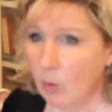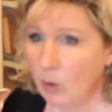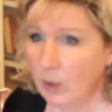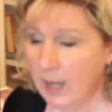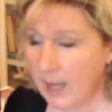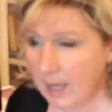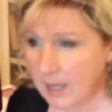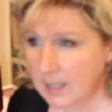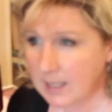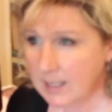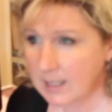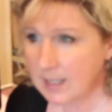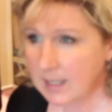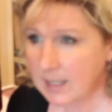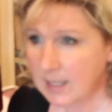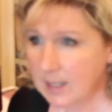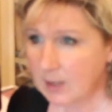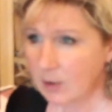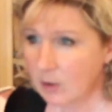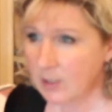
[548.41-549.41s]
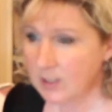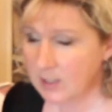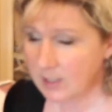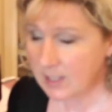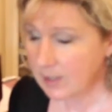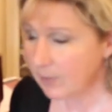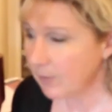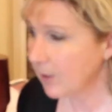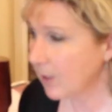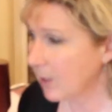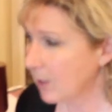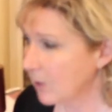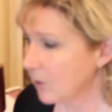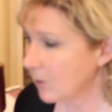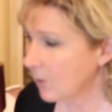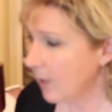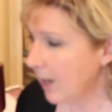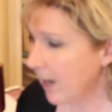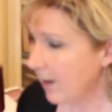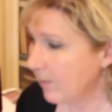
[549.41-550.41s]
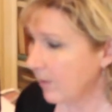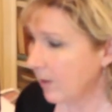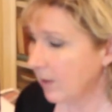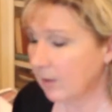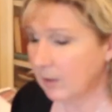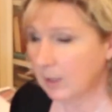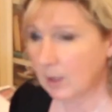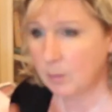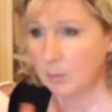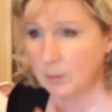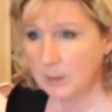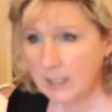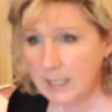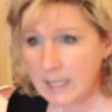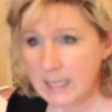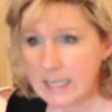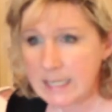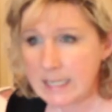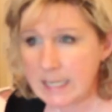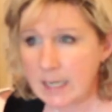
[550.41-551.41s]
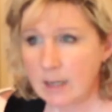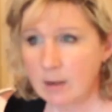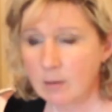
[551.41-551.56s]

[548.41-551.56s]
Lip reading: can't, or it's difficult to have a complete